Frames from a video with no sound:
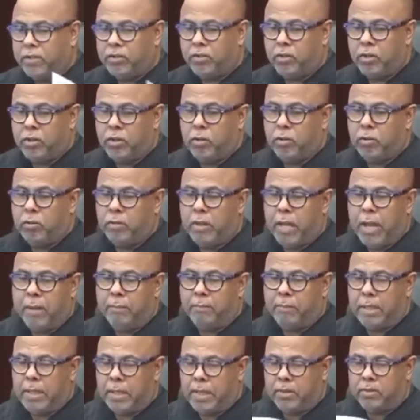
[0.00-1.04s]
to you.
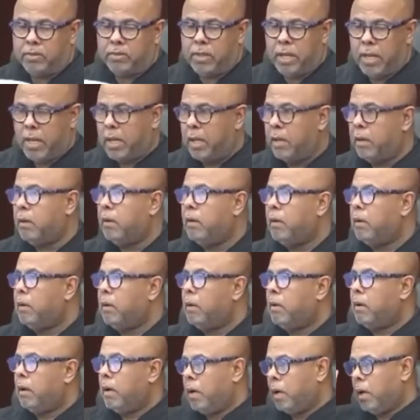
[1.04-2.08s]
That means that
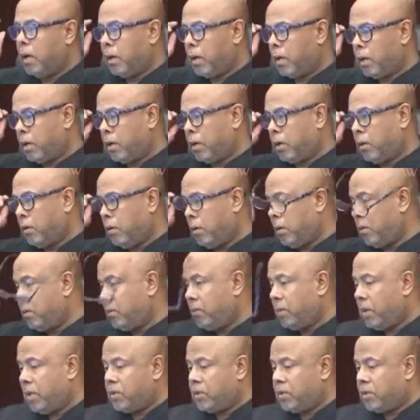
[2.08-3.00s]
concurrent